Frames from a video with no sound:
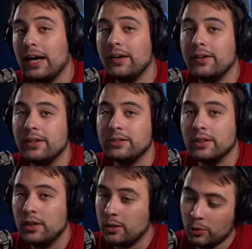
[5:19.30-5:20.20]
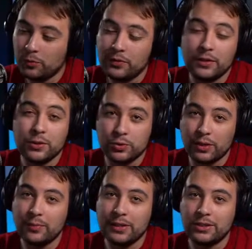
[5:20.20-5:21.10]
it is. You will feel
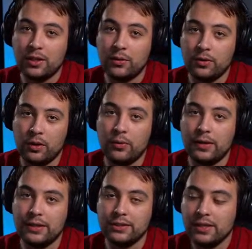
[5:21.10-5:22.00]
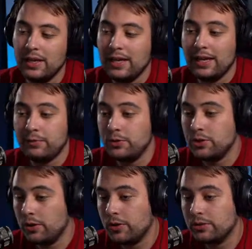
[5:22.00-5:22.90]
extremely slow the lower it is. If you
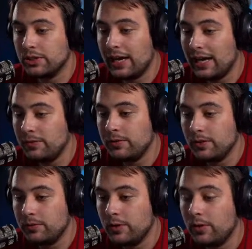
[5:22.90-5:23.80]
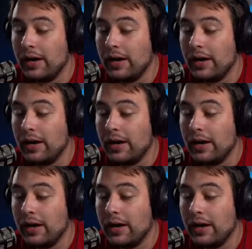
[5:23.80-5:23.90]
don't use the high field of view, I